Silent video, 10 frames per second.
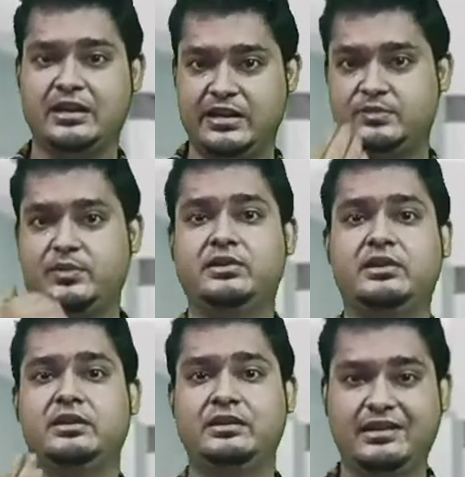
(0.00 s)
the
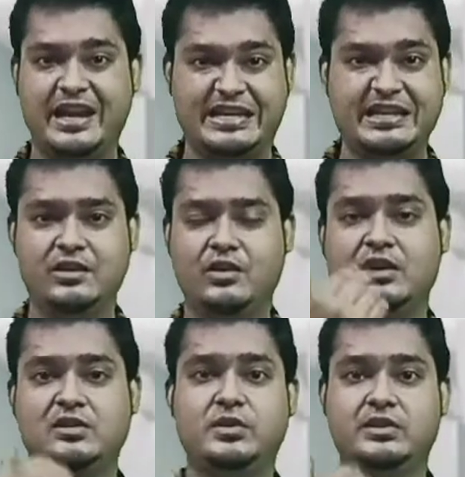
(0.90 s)
respiratory gating or
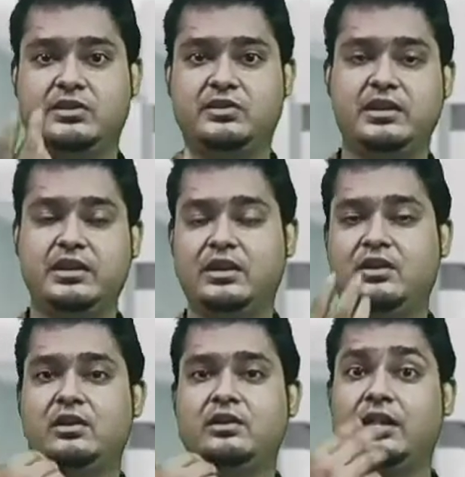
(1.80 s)
respiratory
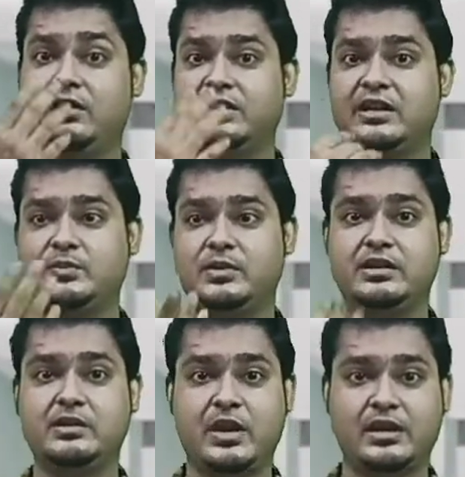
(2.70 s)
triggering or the
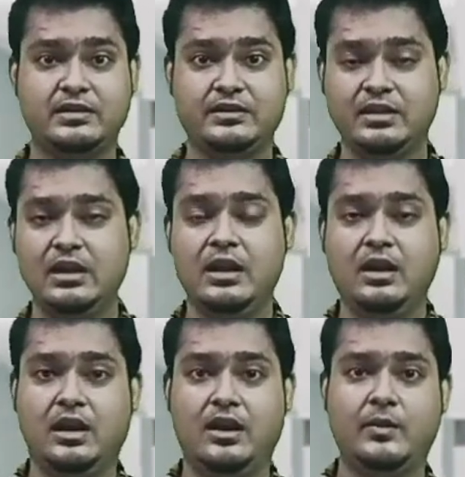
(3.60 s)
respiratory practice
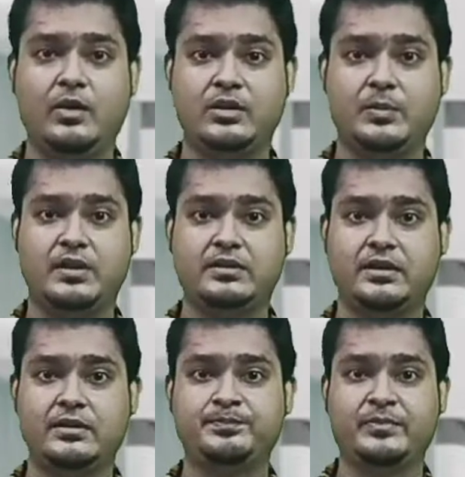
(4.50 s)
of the
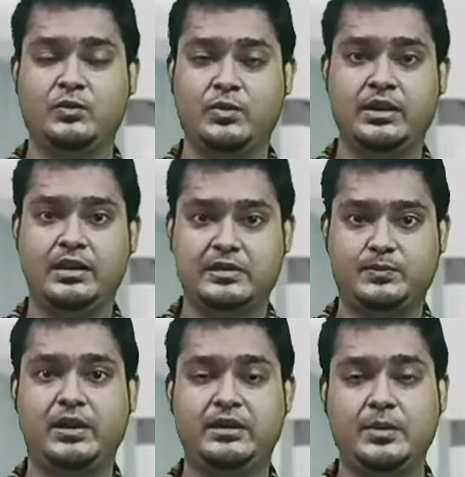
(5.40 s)
patient. We will
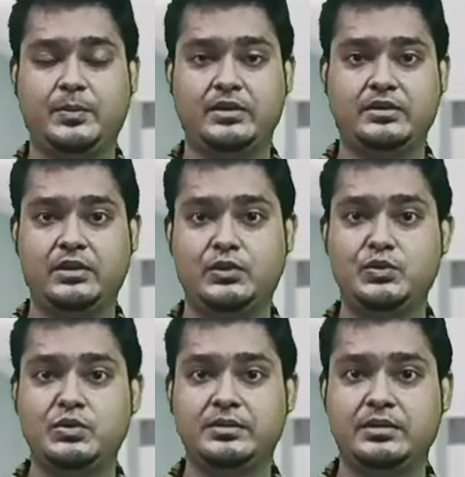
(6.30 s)
explain the patient
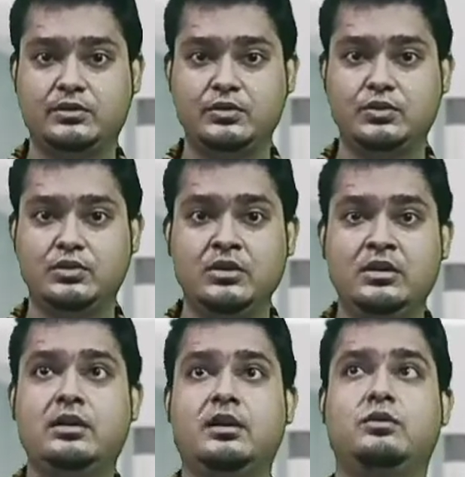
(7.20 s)
to
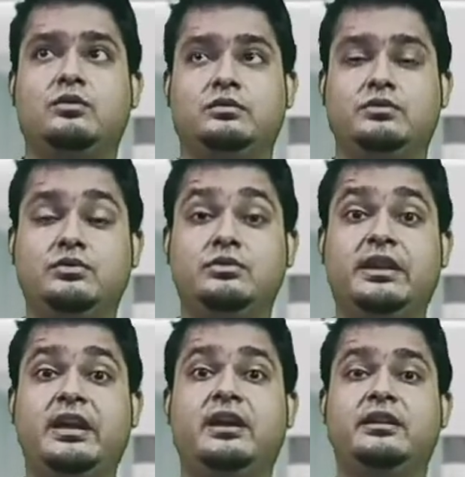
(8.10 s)

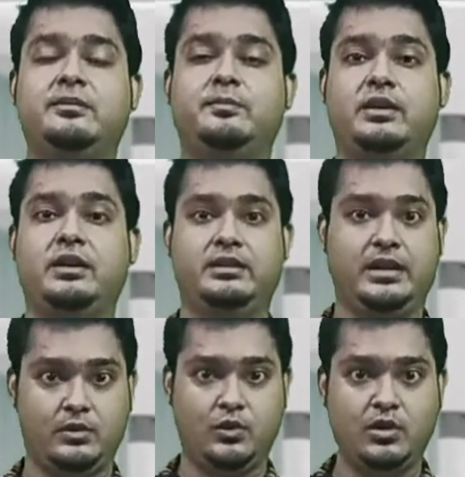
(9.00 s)
take a deep breath
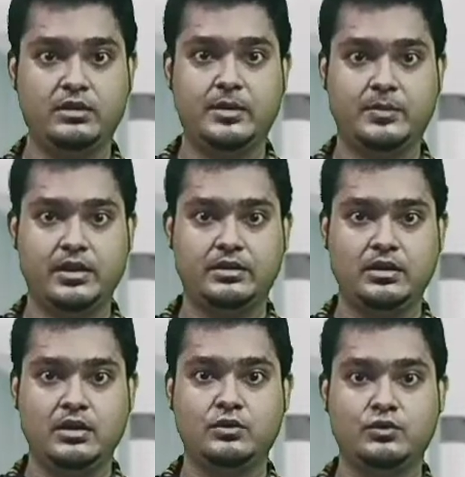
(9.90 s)
and hold the
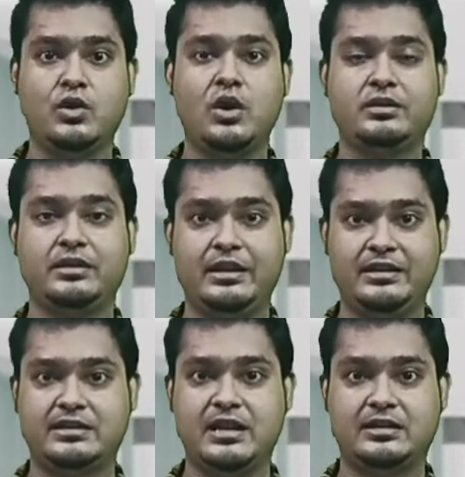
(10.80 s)
breath. Do not
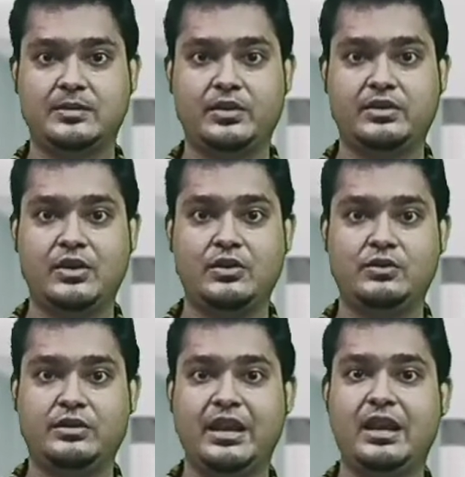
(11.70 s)
instruct the patient
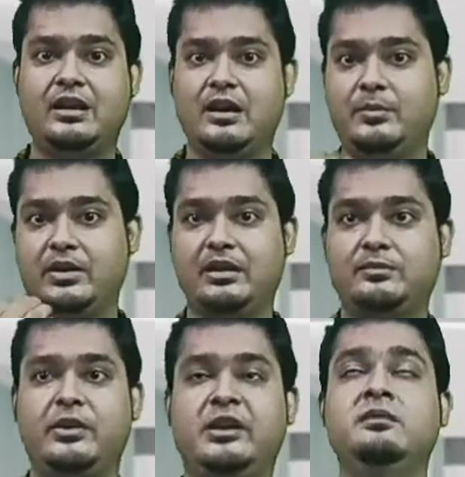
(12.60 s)
to take a
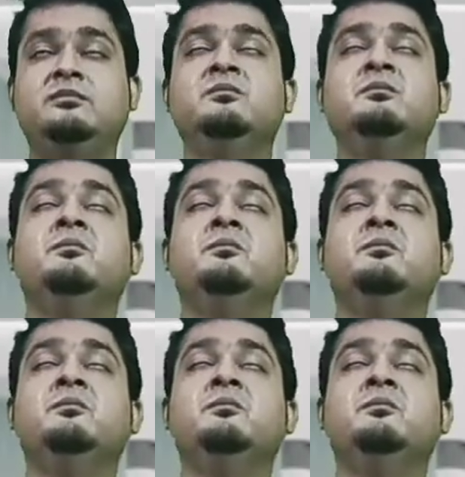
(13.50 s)
breath very